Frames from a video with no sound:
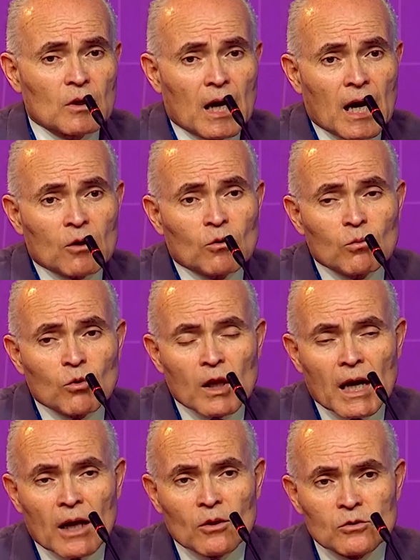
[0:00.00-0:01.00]

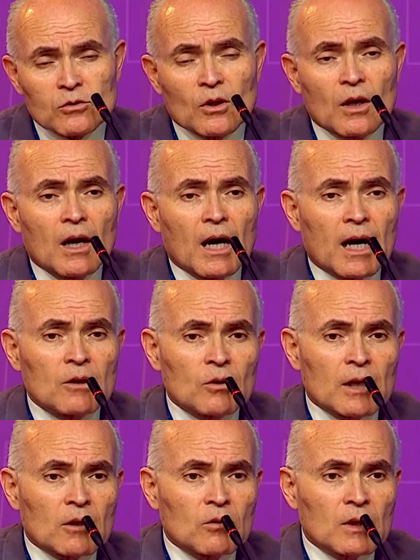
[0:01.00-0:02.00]
2024 and provide
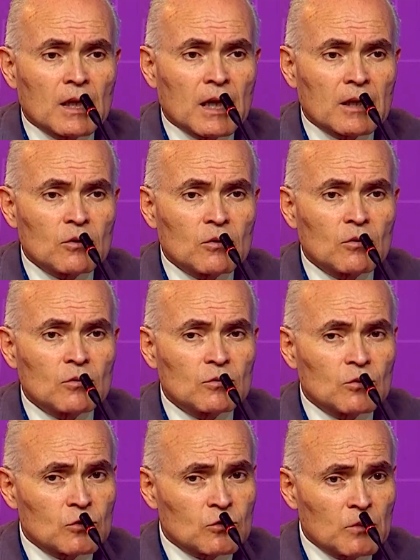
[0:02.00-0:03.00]
the
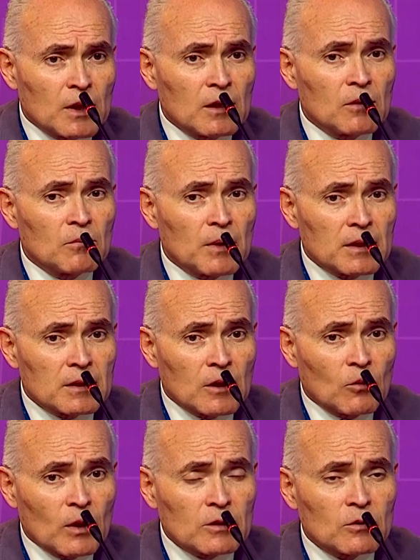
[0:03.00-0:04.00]
political
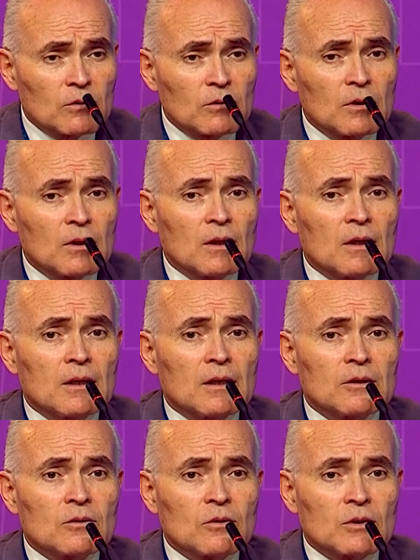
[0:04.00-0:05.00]
support so that it'll be
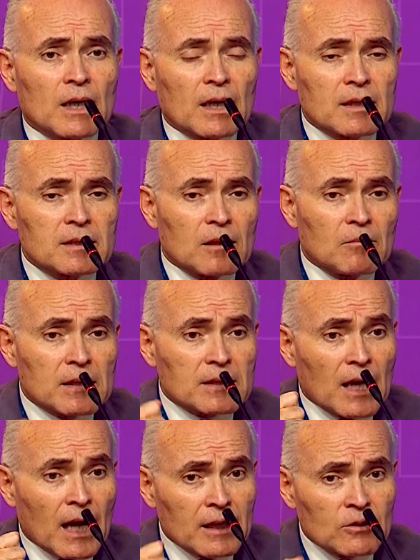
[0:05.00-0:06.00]

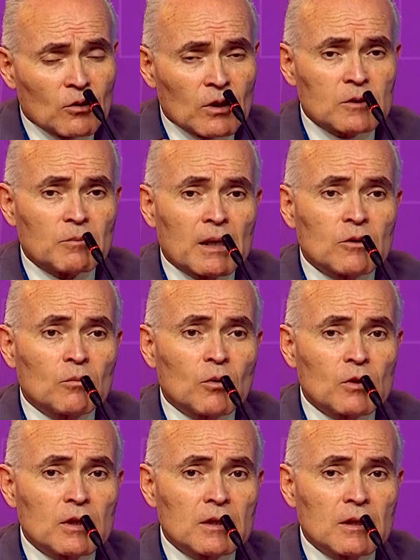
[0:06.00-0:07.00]
legitimized,
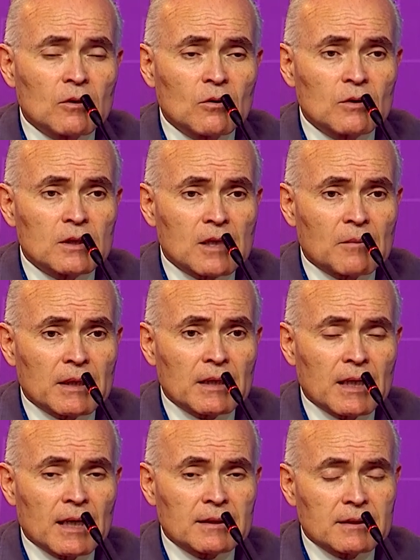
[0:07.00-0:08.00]
so that it can be
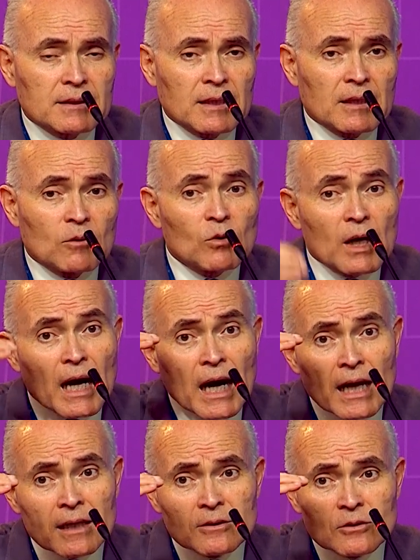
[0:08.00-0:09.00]
enforced in
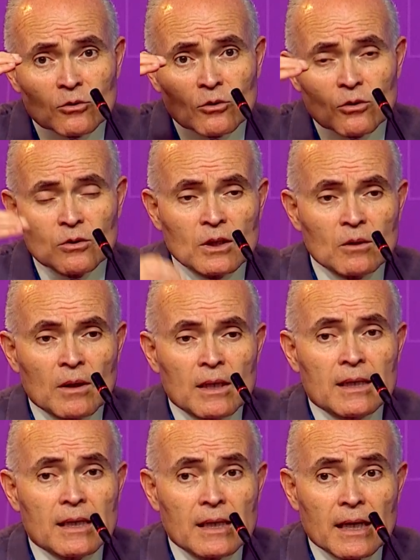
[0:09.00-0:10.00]
coming years.
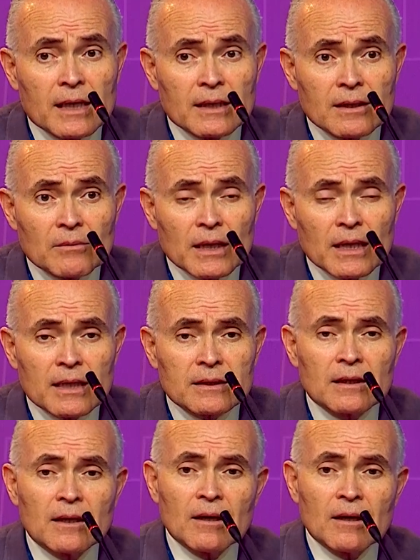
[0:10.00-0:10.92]
And